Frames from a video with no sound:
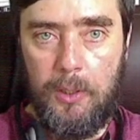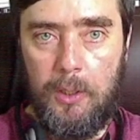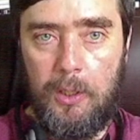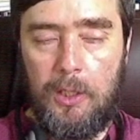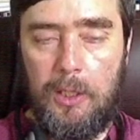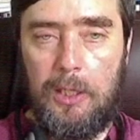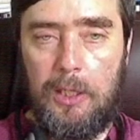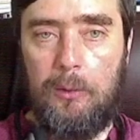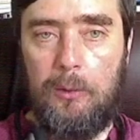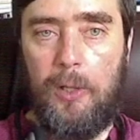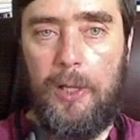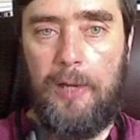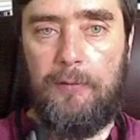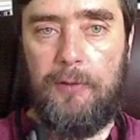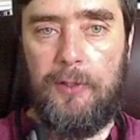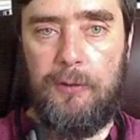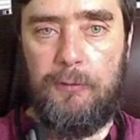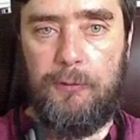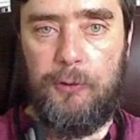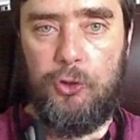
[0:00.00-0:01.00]
It'll have
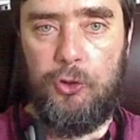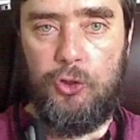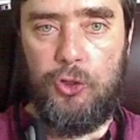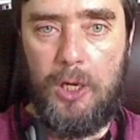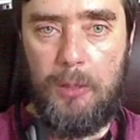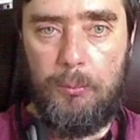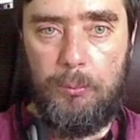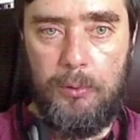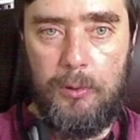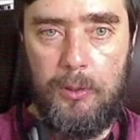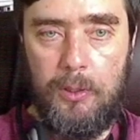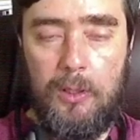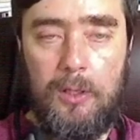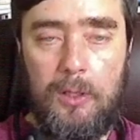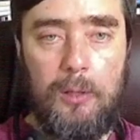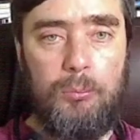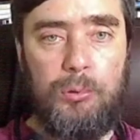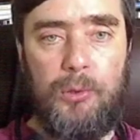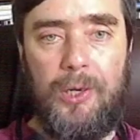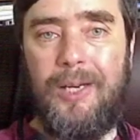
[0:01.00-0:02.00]
a different shape.
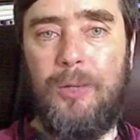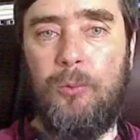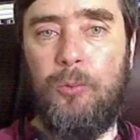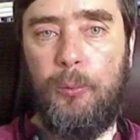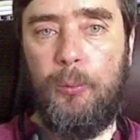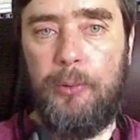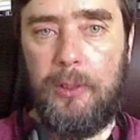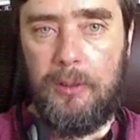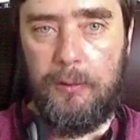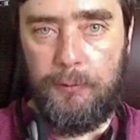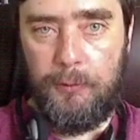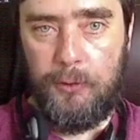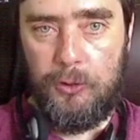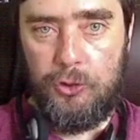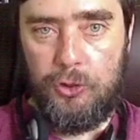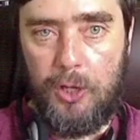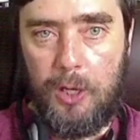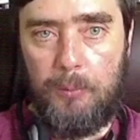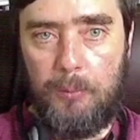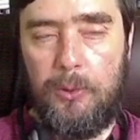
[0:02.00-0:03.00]
The brain will be a different
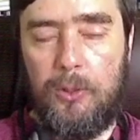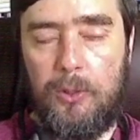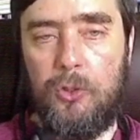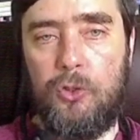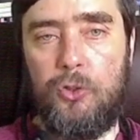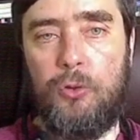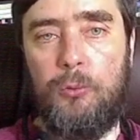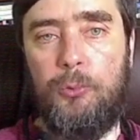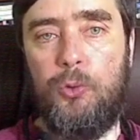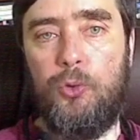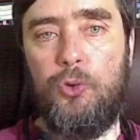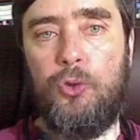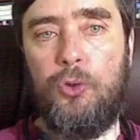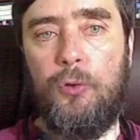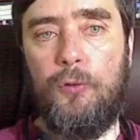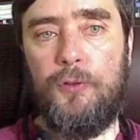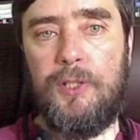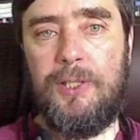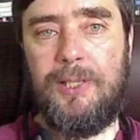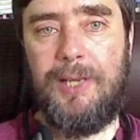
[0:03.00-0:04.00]
shape. The
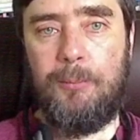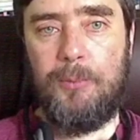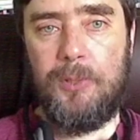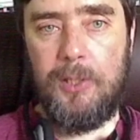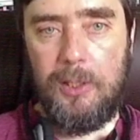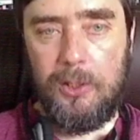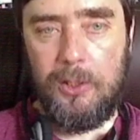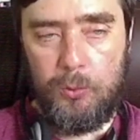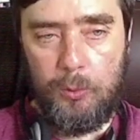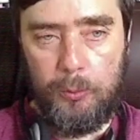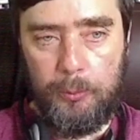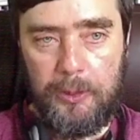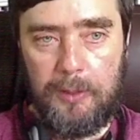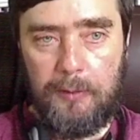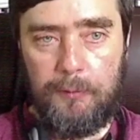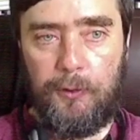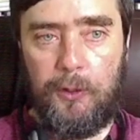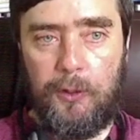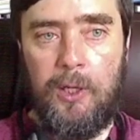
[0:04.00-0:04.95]
distribution of stem cells will be different,